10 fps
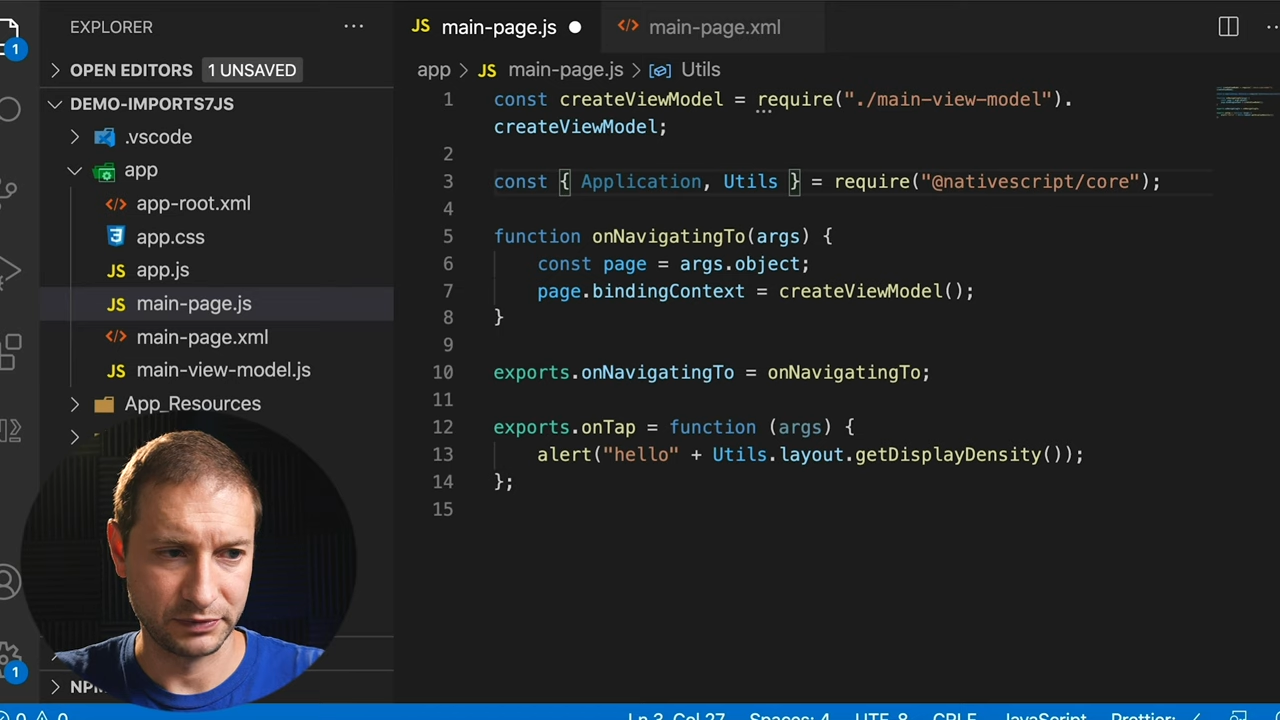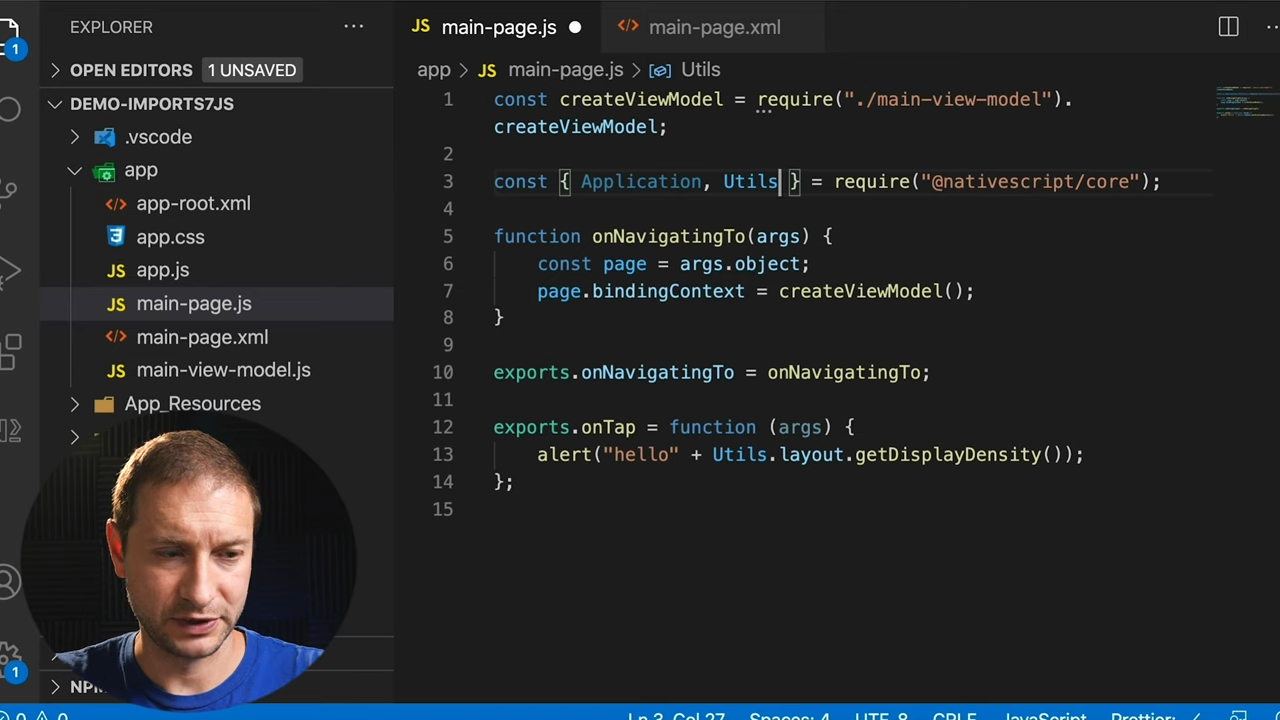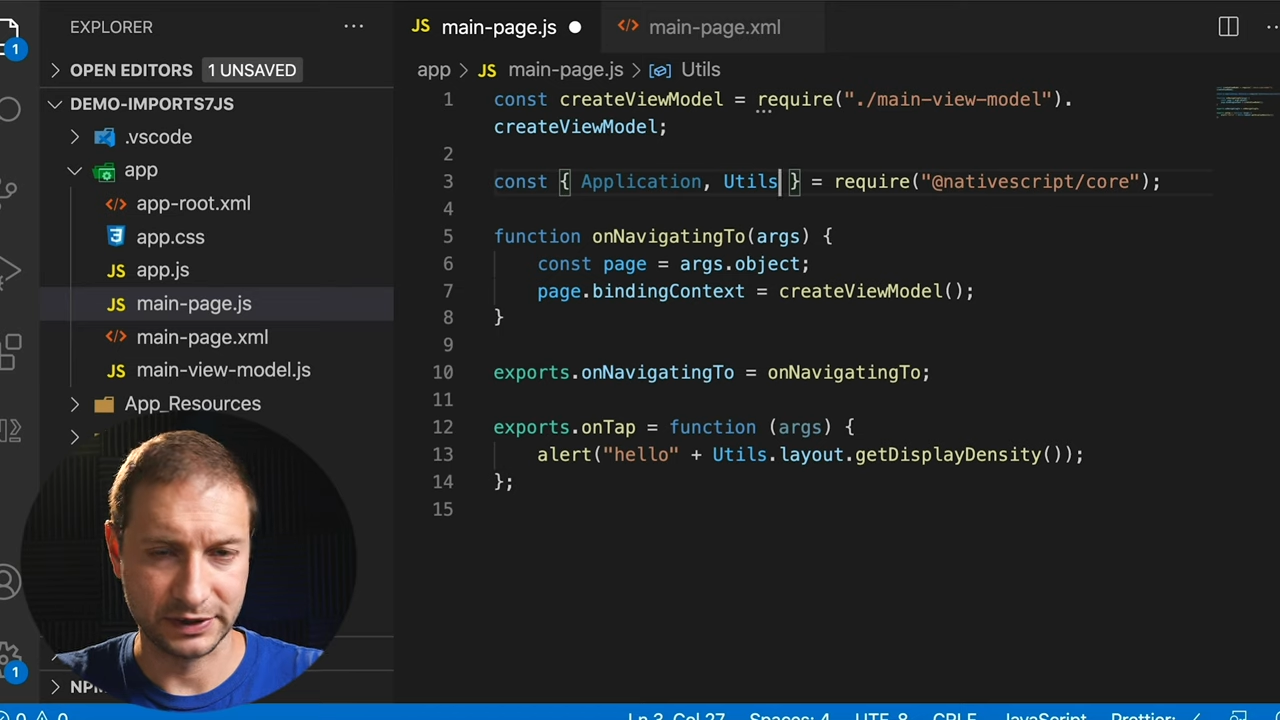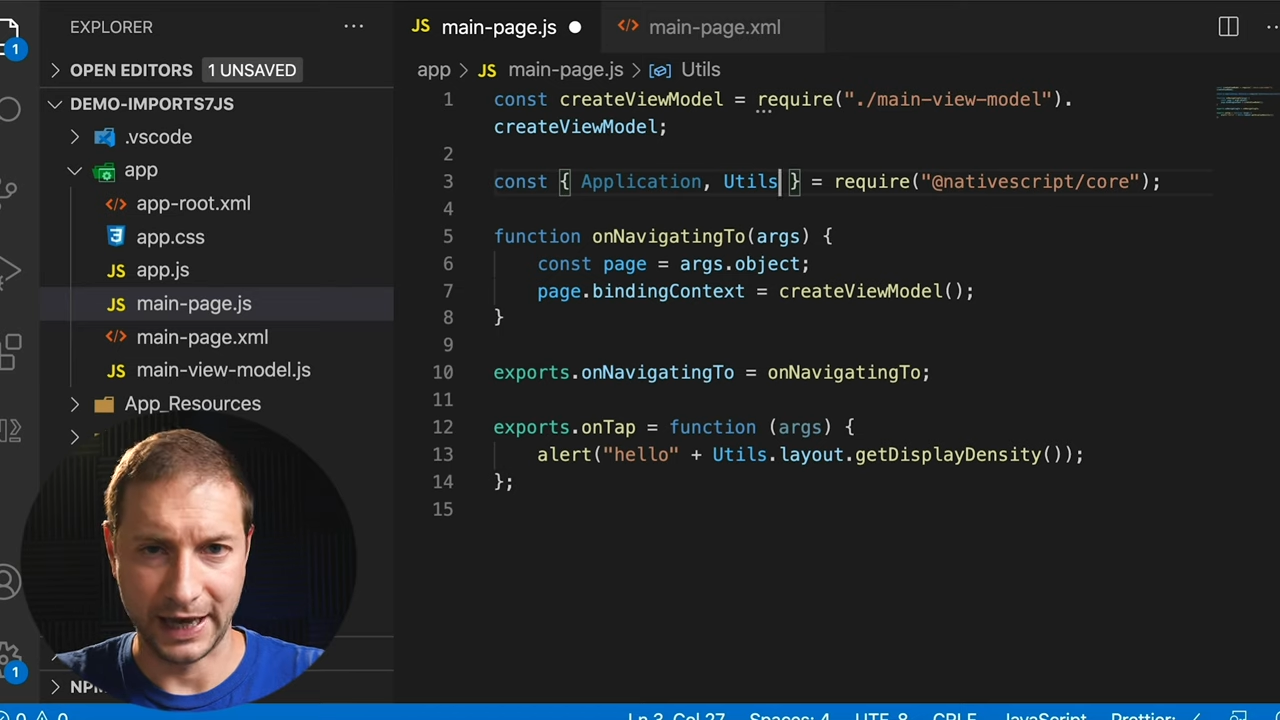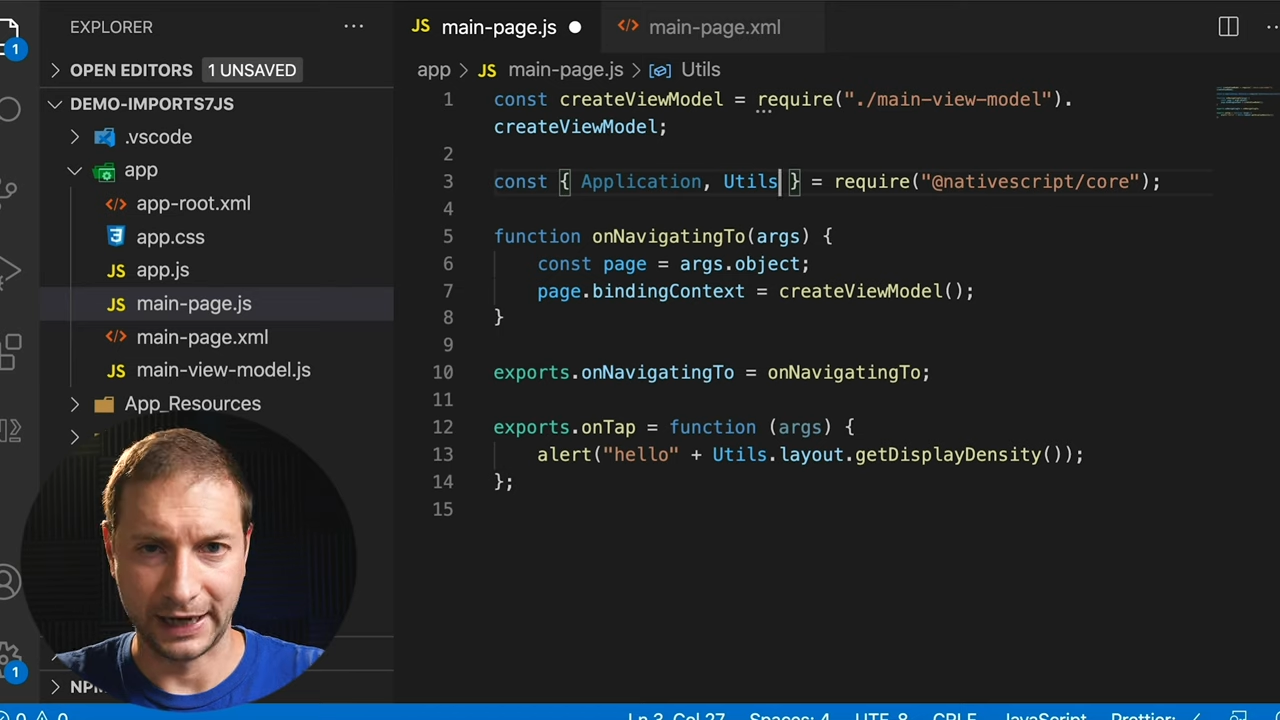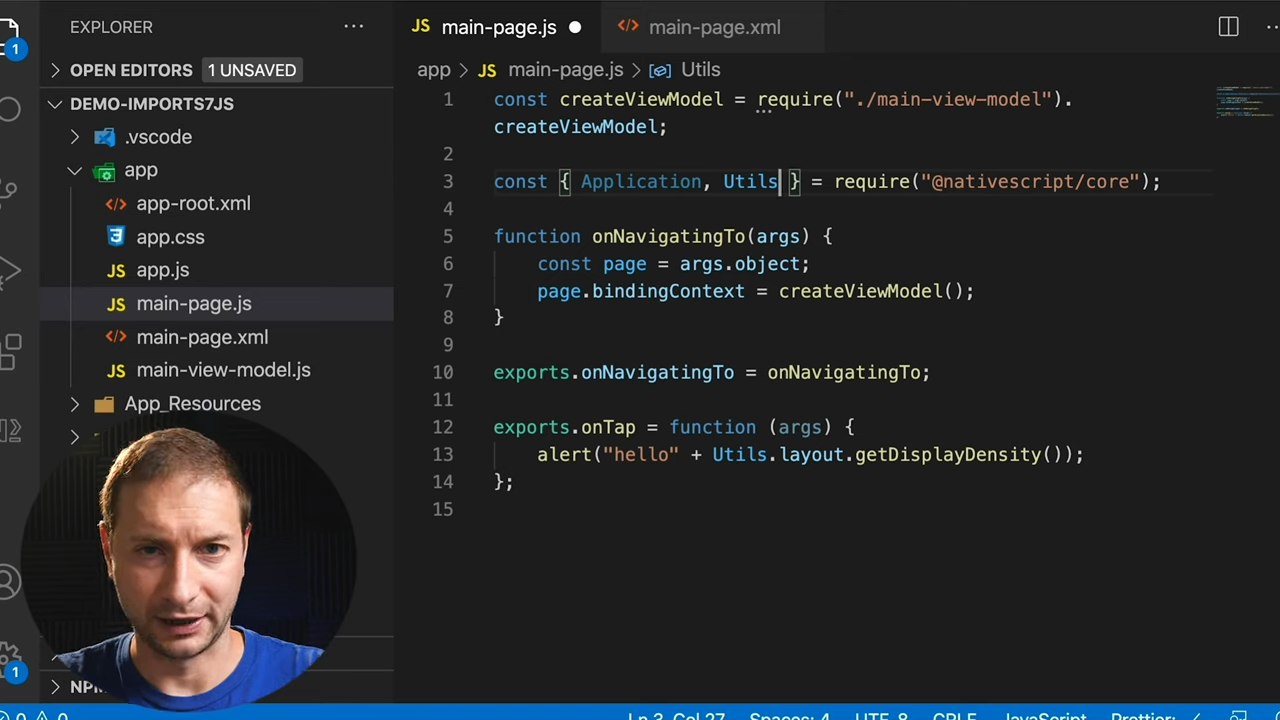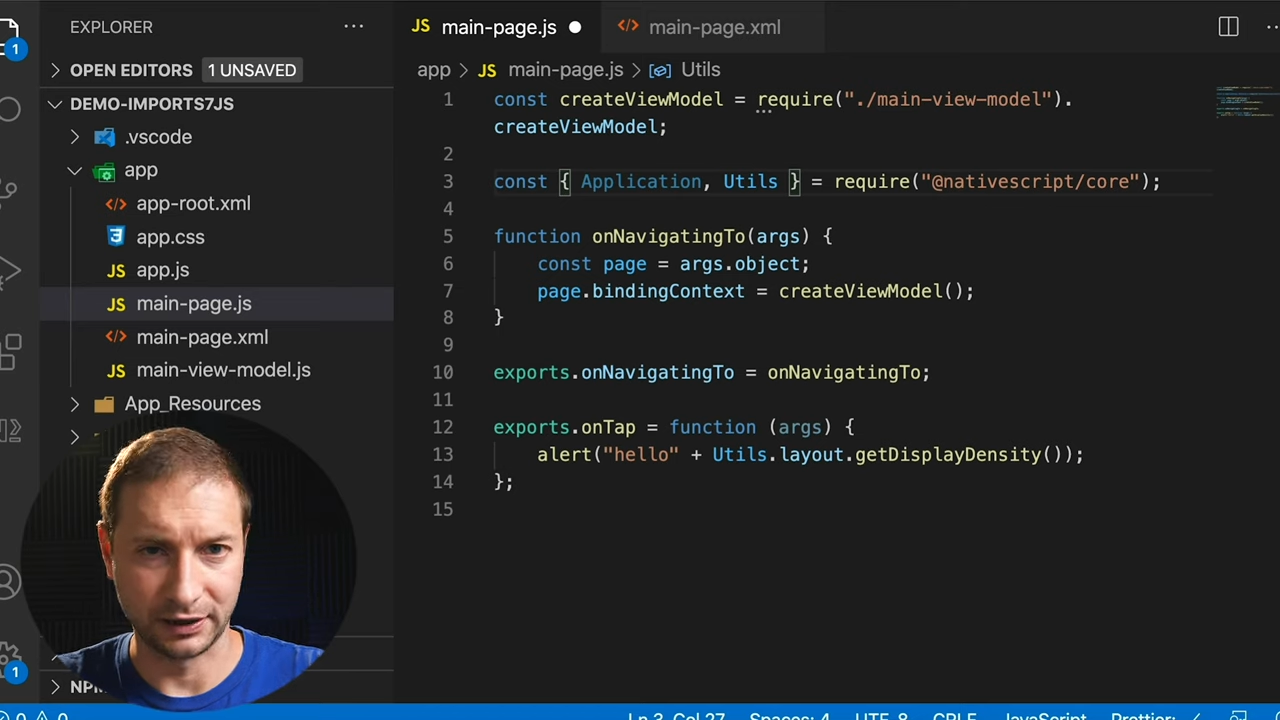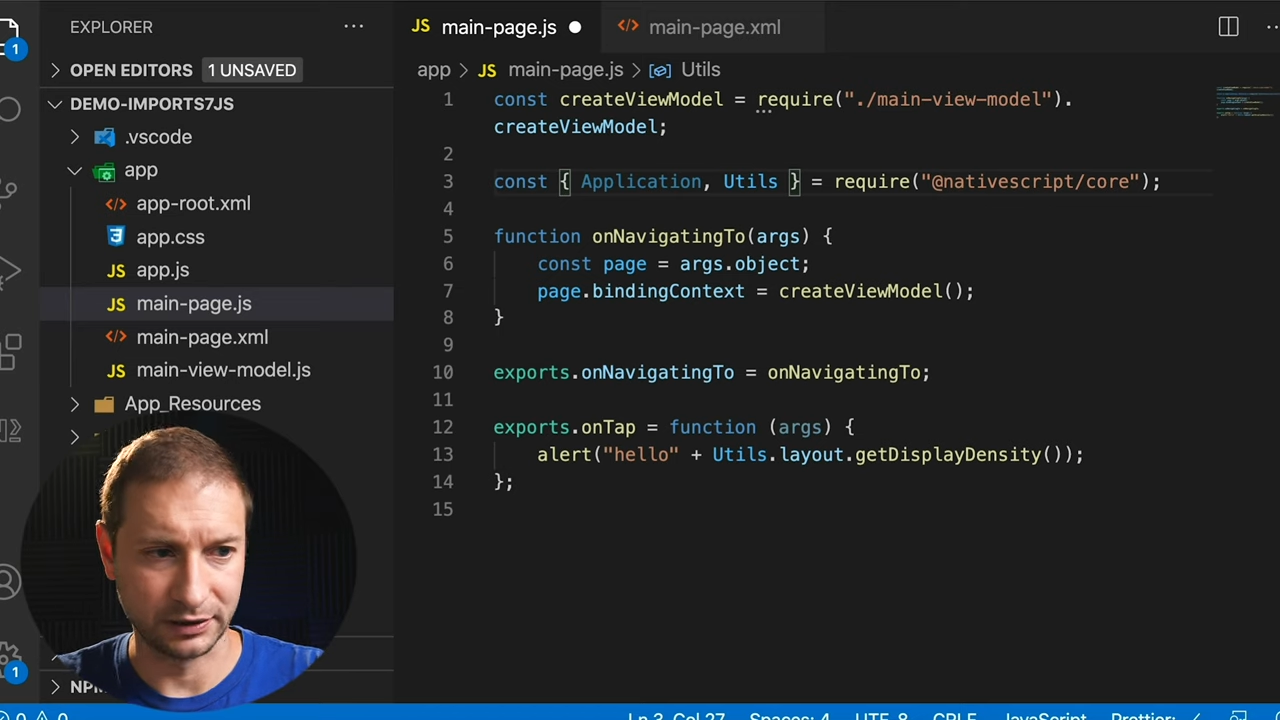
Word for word: static